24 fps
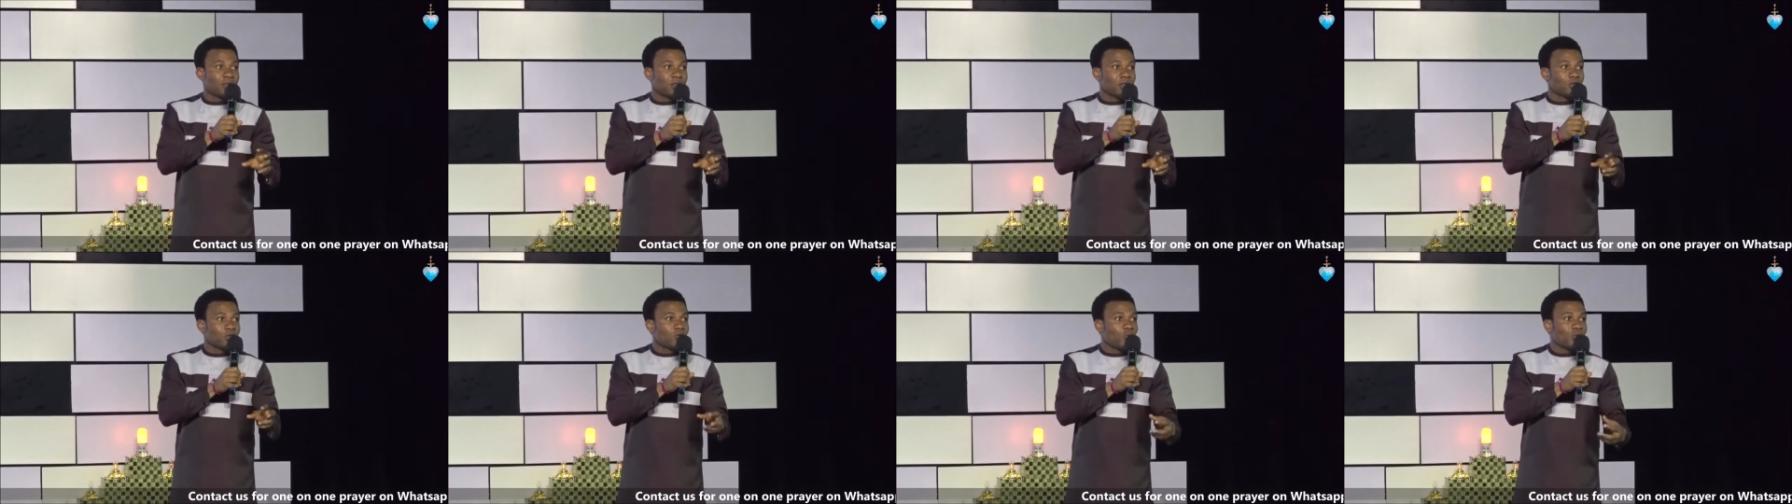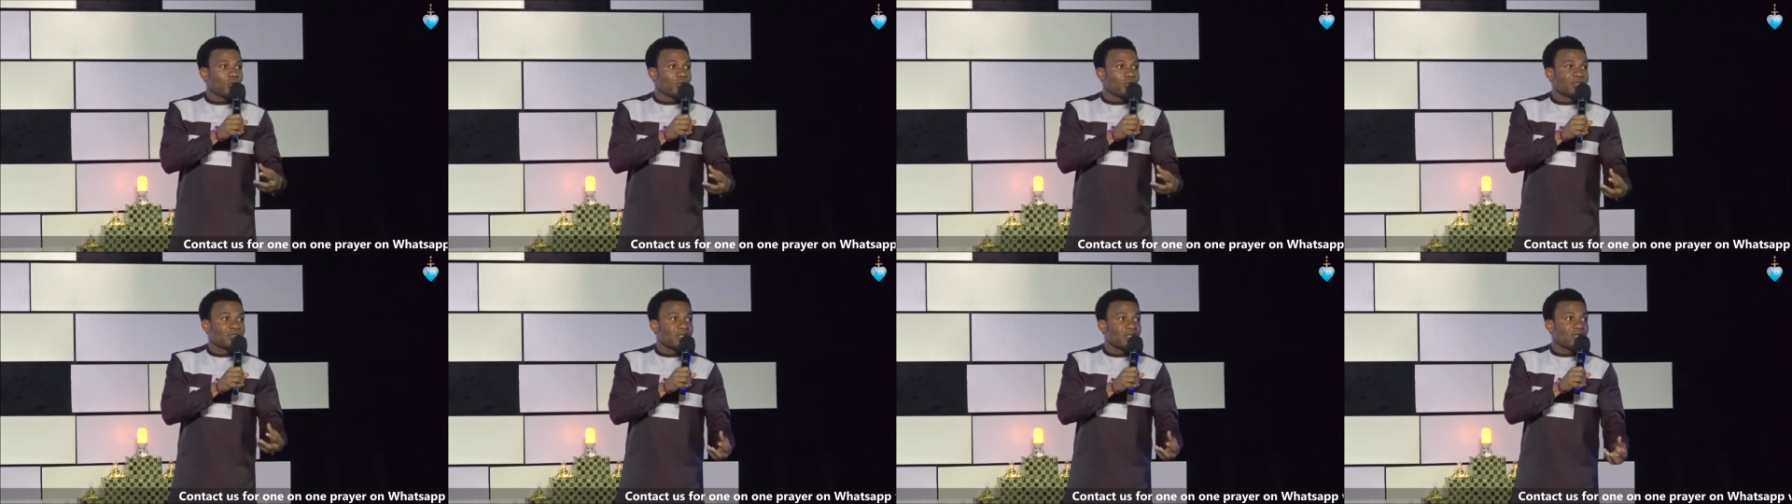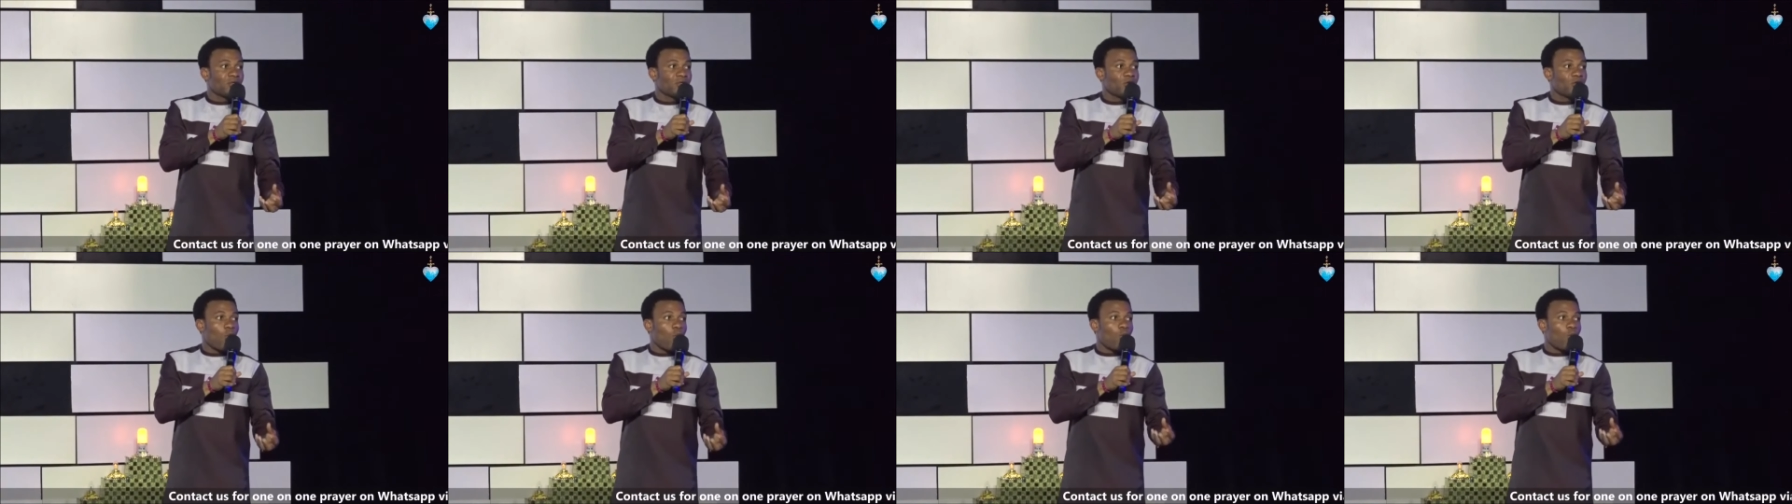you will see
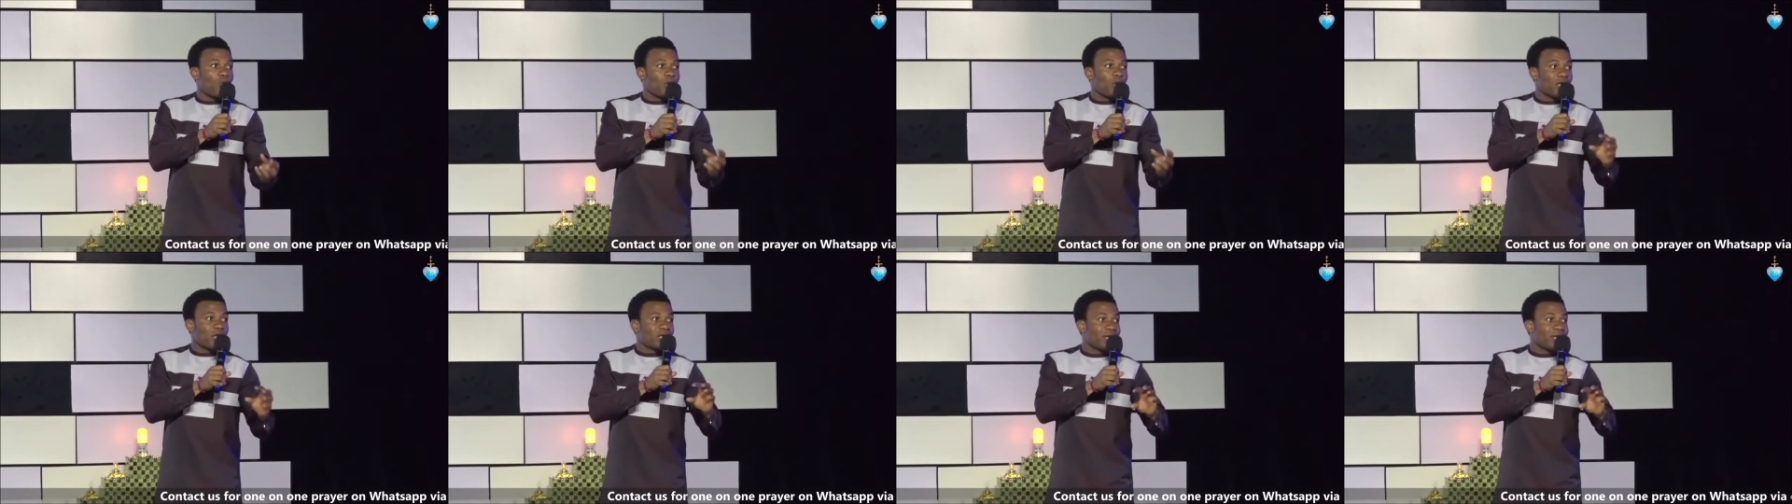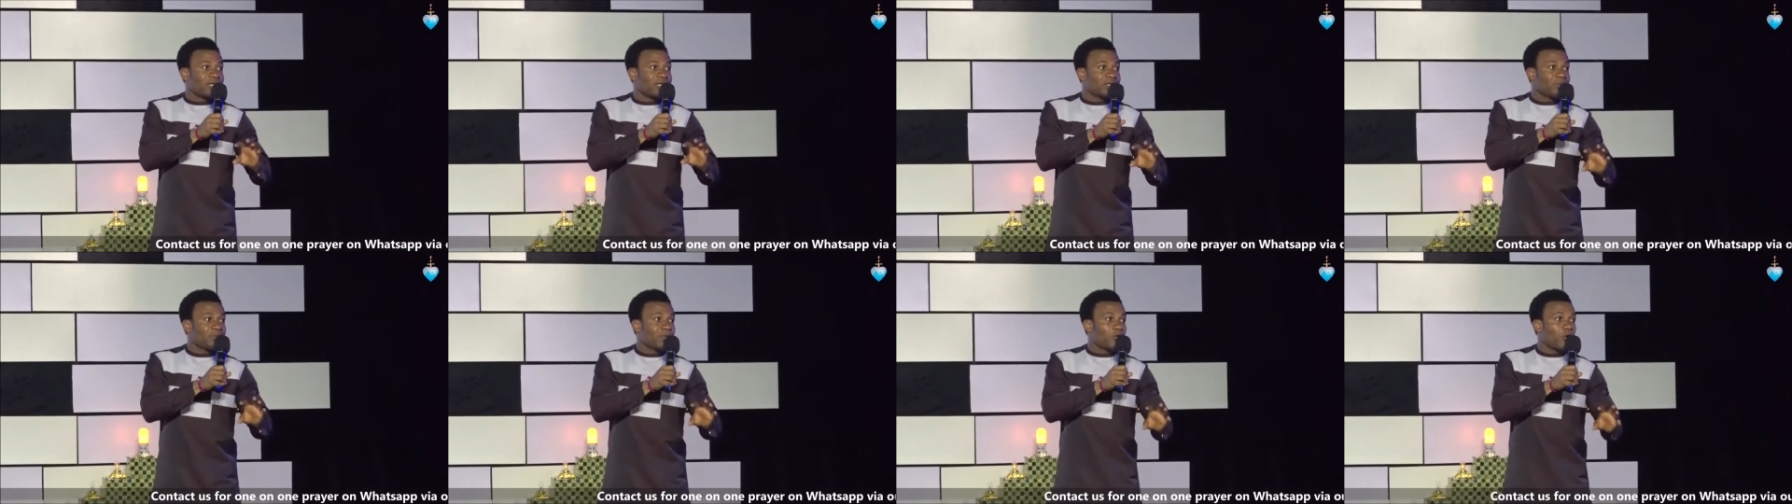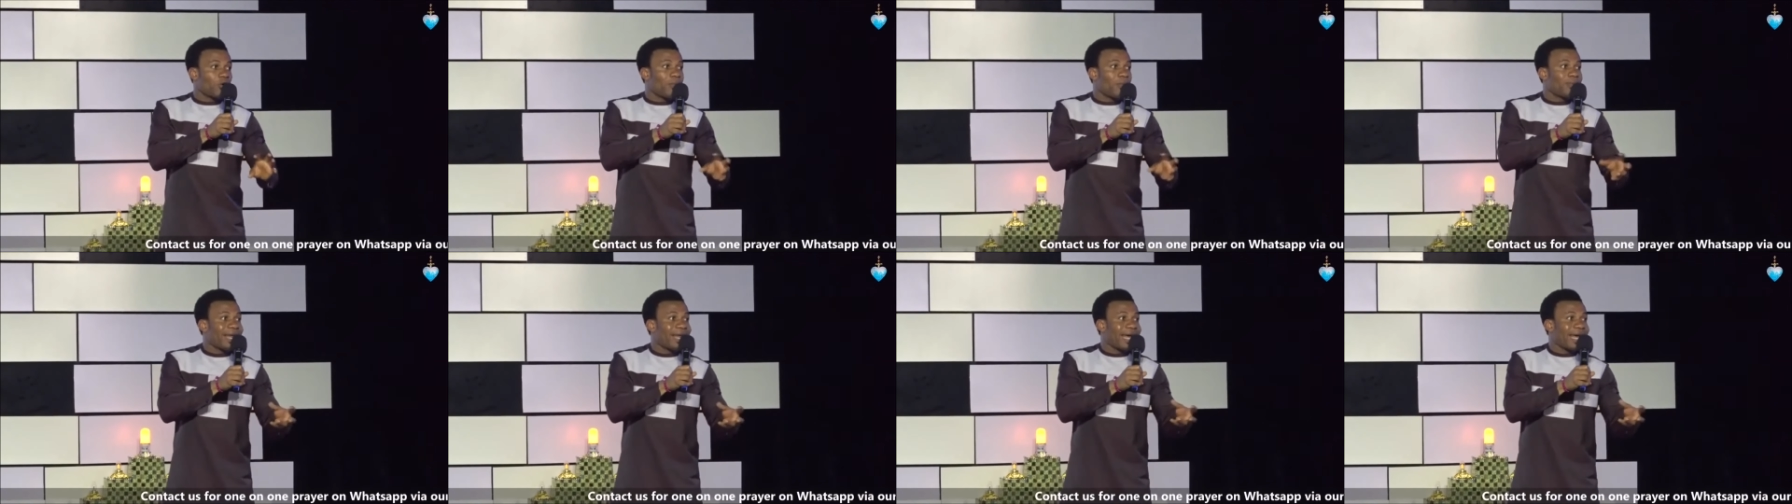your weakness
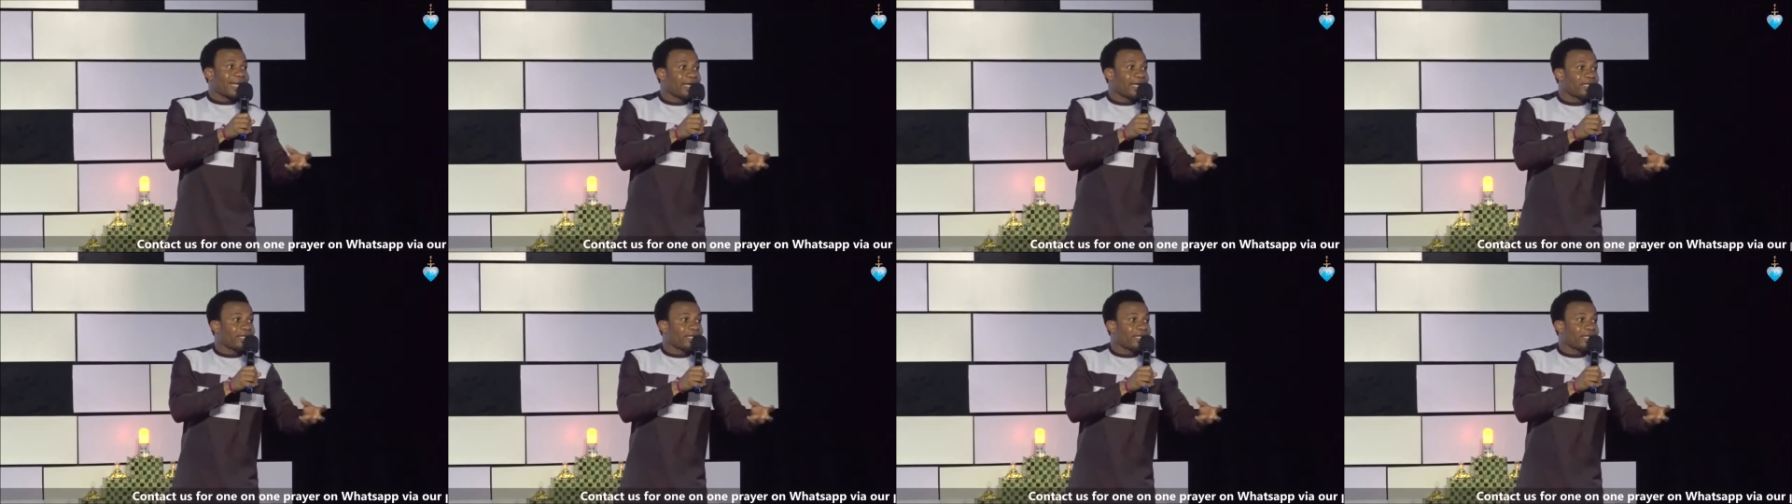become like a